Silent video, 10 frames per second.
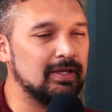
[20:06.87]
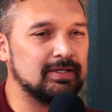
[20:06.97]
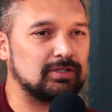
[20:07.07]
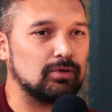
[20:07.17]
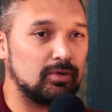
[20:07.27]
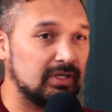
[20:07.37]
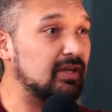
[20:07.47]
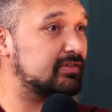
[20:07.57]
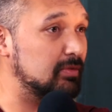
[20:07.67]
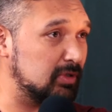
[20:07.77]
So
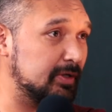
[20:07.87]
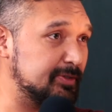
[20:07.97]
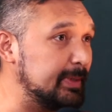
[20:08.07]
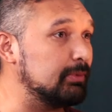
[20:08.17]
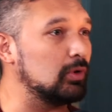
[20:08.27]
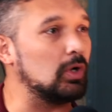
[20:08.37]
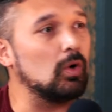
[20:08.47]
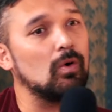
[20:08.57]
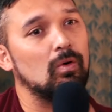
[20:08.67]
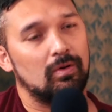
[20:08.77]
yes, sometimes people
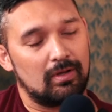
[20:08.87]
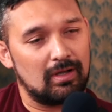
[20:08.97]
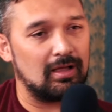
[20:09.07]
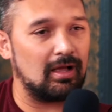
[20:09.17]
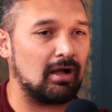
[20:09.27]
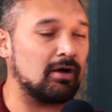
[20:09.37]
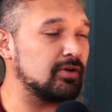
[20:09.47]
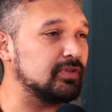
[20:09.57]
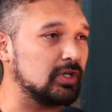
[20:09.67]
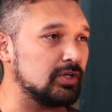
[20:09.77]
go out
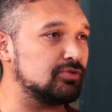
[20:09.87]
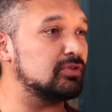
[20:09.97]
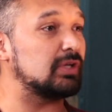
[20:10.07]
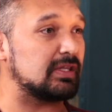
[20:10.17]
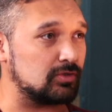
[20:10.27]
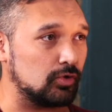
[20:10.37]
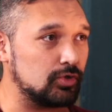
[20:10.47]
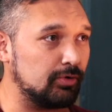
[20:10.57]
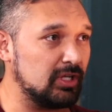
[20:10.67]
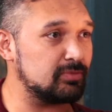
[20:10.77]
of the country to get
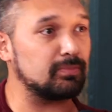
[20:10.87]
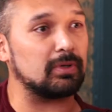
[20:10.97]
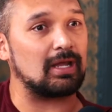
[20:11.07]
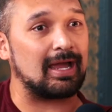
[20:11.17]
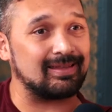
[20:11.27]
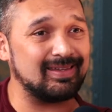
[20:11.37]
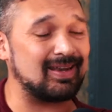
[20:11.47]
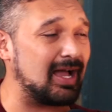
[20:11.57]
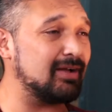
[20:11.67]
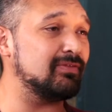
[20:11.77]
surgeries, mm-hmm. but I did
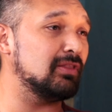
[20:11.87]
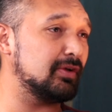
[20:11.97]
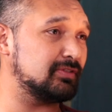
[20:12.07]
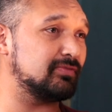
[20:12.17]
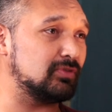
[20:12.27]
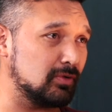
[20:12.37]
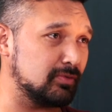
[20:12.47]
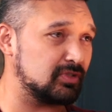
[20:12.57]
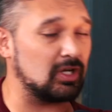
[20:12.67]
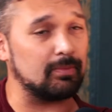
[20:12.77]
have lots of
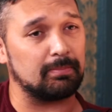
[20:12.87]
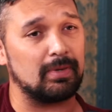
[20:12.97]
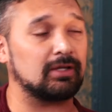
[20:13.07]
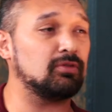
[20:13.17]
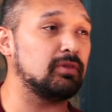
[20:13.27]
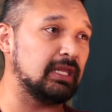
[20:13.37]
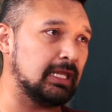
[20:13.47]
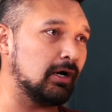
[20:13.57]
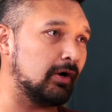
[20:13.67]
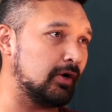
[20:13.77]
those coming back to the
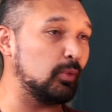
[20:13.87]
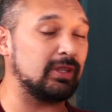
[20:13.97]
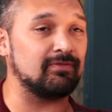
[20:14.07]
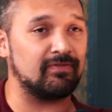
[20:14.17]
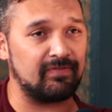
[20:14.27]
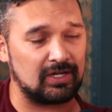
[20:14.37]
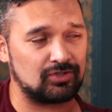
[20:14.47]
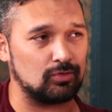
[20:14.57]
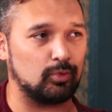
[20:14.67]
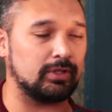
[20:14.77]
ER with
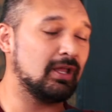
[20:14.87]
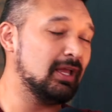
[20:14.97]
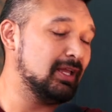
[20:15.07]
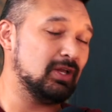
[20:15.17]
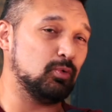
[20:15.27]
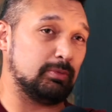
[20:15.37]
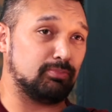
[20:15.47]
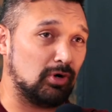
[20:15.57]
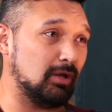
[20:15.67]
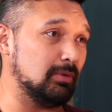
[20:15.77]
infection, with with
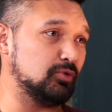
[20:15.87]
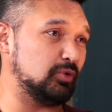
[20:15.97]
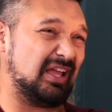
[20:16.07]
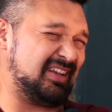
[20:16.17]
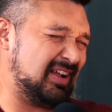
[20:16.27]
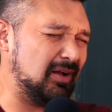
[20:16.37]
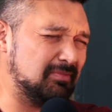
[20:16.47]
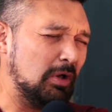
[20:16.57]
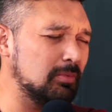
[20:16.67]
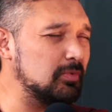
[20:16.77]
problems, with and uh,
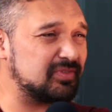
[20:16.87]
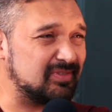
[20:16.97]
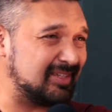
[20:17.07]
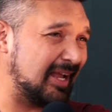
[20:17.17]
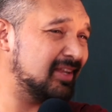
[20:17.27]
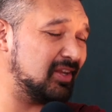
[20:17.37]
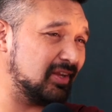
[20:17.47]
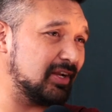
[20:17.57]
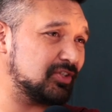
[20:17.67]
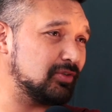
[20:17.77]
almost dying
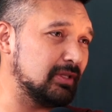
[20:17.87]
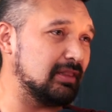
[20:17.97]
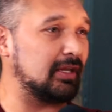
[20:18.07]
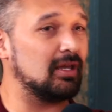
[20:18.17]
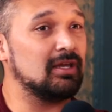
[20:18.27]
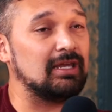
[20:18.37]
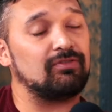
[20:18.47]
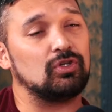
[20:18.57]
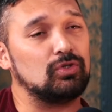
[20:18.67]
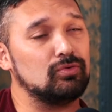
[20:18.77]
actually. Like
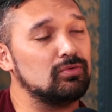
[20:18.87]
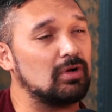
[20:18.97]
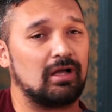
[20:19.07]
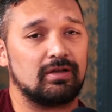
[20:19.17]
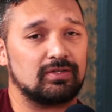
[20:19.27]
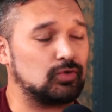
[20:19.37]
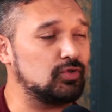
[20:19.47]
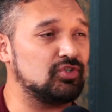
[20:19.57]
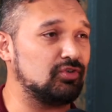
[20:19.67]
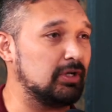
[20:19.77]
if you do a
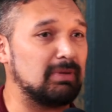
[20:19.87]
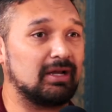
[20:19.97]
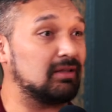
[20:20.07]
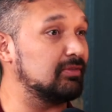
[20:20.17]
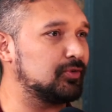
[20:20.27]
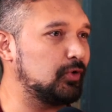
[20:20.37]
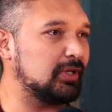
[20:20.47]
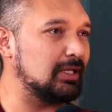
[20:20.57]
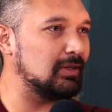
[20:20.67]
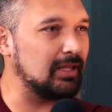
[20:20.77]
surgery back in
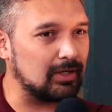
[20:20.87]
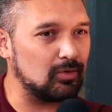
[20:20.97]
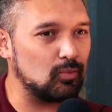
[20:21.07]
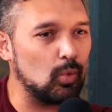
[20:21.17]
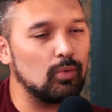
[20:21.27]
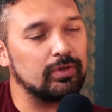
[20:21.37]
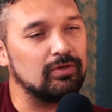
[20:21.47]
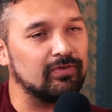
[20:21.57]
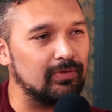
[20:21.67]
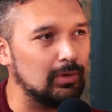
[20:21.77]
Turkey, like what would
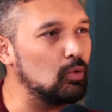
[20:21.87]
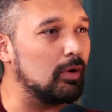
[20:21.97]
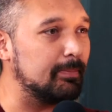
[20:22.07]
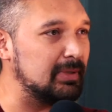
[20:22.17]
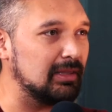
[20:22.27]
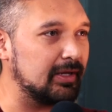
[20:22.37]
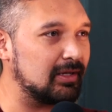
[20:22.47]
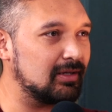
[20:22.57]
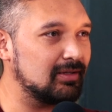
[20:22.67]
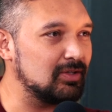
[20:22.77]
the follow up be like?
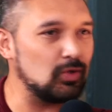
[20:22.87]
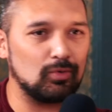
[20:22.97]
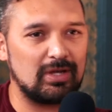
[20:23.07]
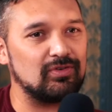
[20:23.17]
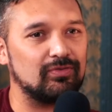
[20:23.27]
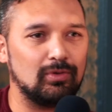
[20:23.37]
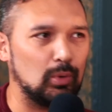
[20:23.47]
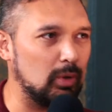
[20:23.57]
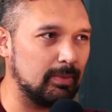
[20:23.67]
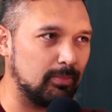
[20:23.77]
You don't have a
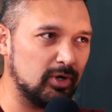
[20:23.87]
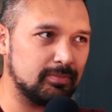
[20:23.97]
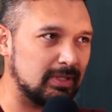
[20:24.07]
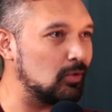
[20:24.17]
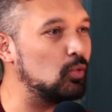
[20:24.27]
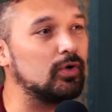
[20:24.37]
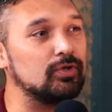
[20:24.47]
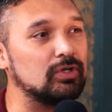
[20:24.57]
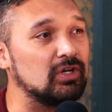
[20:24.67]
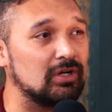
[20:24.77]
follow up appointment. Who are
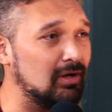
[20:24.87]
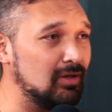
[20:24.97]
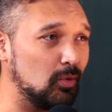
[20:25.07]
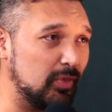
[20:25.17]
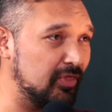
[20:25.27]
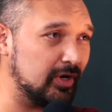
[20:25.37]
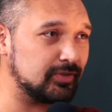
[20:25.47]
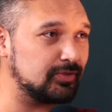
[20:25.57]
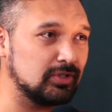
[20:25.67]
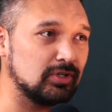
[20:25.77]
you gonna call? What
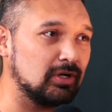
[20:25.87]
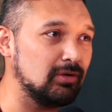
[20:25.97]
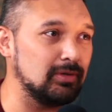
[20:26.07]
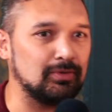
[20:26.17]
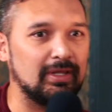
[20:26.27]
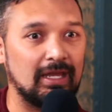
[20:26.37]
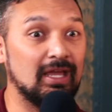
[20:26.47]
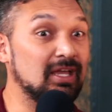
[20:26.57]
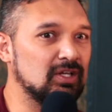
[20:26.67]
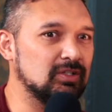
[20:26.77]
doctor are you gonna call to like
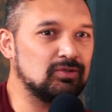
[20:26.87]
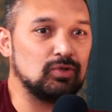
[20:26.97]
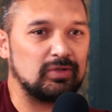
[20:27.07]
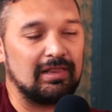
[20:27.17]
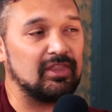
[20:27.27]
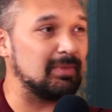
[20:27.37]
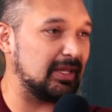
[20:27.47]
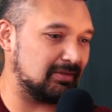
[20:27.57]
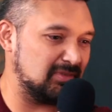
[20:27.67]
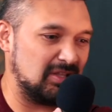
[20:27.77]
yeah. to tell them
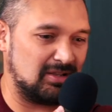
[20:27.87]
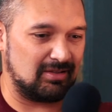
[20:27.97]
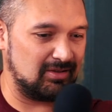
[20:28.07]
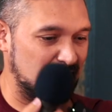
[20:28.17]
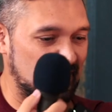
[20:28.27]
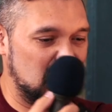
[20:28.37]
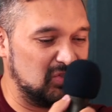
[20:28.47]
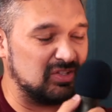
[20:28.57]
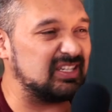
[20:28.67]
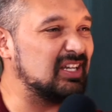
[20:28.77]
like the, the,
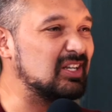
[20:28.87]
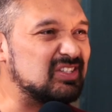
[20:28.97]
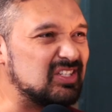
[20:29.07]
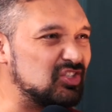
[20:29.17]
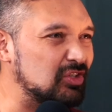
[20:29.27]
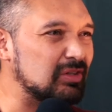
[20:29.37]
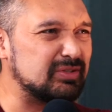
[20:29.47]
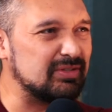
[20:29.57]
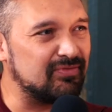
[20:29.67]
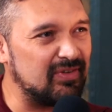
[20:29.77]
the skin incision
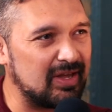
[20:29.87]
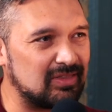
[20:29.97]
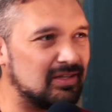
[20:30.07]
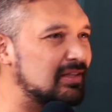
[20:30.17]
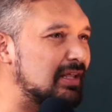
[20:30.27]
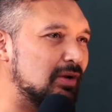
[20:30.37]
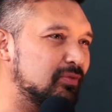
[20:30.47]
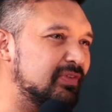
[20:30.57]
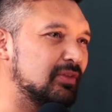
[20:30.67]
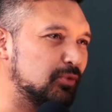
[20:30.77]
looks infected. I
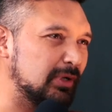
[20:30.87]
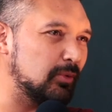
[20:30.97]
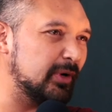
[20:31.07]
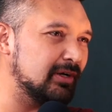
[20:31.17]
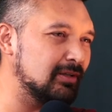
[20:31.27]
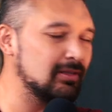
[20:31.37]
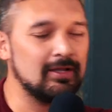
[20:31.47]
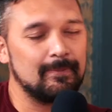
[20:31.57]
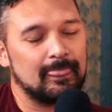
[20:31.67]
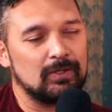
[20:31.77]
don't feel really well.
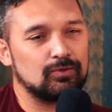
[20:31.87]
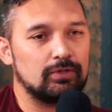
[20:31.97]
Mm-hmm.